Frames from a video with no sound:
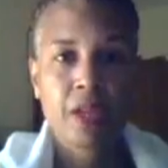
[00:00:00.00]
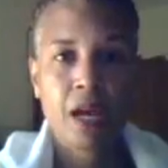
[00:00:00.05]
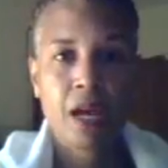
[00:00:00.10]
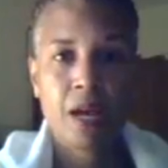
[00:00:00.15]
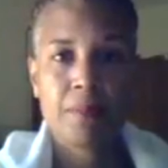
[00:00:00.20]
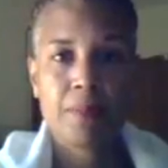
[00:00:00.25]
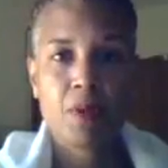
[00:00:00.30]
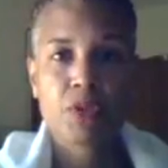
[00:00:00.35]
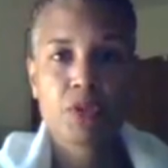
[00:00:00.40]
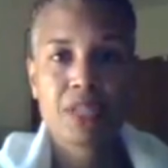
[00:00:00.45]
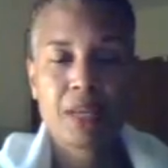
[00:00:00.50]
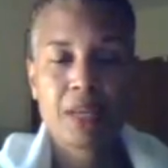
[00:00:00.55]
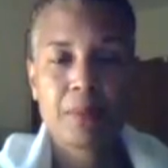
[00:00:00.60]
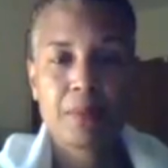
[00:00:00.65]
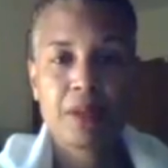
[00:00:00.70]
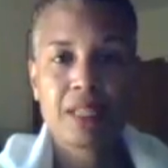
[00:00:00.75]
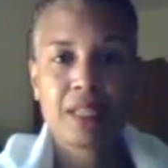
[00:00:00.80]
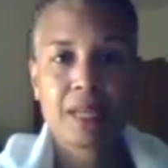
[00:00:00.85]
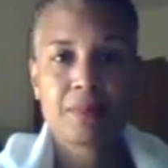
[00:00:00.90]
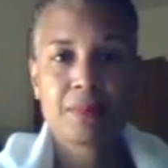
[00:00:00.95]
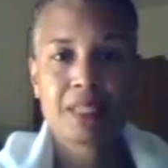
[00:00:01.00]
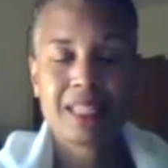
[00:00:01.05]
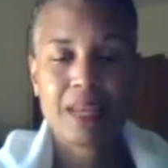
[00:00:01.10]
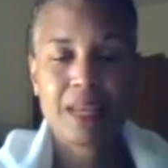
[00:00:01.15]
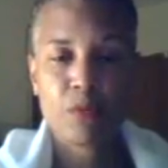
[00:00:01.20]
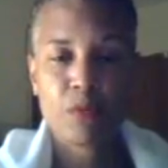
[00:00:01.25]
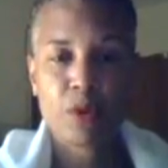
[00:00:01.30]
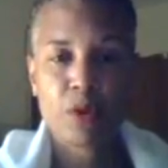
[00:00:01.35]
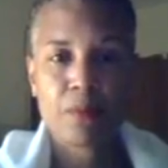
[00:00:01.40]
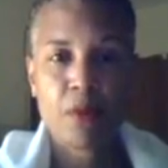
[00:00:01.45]
Most MLMs and
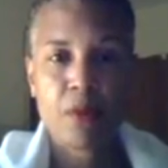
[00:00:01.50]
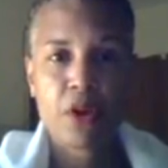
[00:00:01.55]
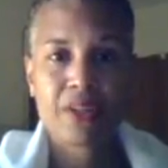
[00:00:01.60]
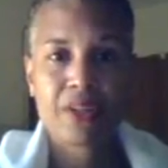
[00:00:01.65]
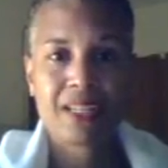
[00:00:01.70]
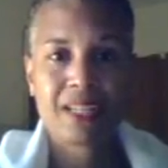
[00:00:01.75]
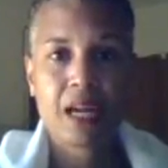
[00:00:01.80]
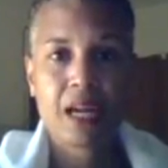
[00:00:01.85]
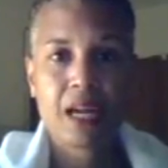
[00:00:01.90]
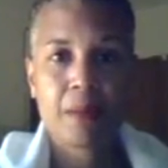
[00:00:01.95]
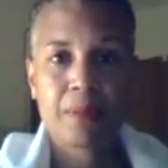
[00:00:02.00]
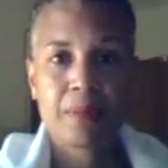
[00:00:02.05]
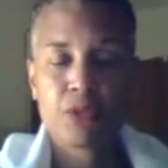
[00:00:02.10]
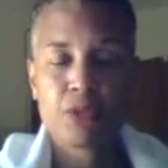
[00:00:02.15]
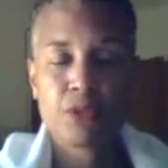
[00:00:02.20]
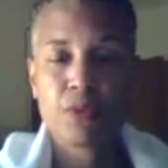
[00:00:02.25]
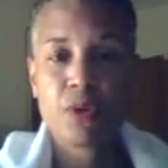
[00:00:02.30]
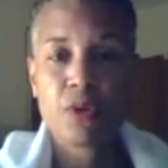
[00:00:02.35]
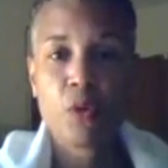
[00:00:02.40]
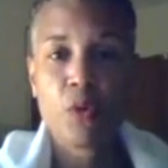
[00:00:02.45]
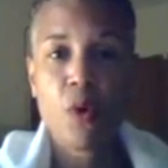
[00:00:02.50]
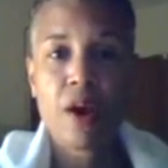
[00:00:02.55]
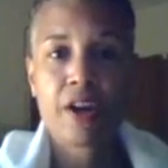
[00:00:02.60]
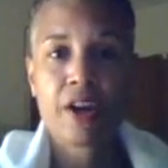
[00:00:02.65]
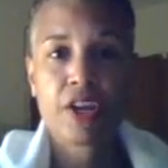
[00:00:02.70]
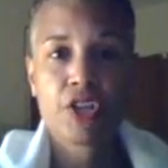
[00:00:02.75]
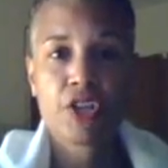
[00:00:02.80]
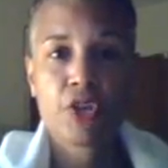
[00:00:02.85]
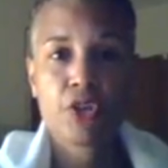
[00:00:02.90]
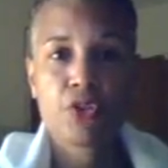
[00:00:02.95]
network marketing companies
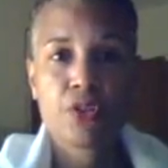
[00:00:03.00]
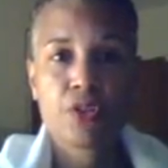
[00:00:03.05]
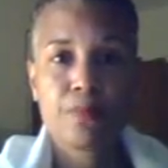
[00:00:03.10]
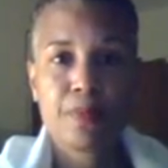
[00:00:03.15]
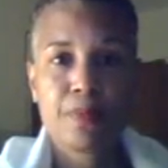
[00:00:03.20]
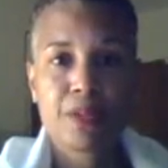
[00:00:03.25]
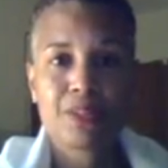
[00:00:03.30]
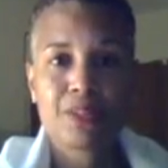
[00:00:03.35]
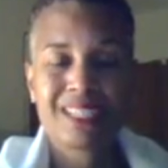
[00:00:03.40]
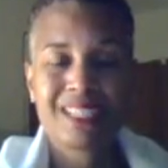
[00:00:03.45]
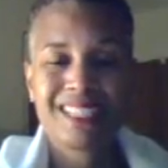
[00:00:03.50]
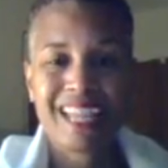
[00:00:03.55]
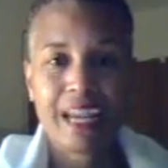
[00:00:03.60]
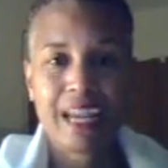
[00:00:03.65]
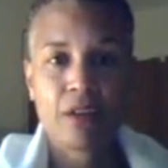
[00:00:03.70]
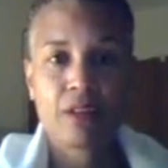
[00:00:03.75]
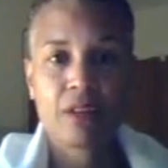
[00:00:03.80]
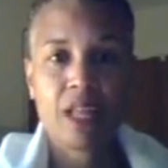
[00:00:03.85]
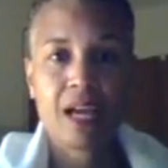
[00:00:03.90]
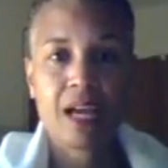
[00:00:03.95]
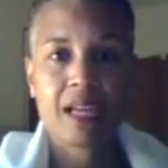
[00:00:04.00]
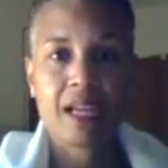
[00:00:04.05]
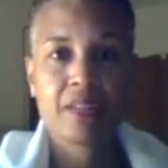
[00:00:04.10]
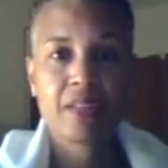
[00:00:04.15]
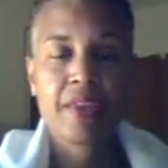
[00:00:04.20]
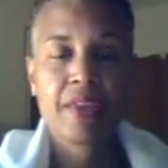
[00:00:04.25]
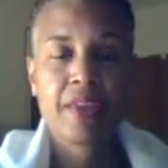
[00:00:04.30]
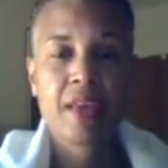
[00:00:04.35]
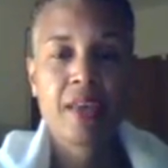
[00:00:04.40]
require you to build a downline.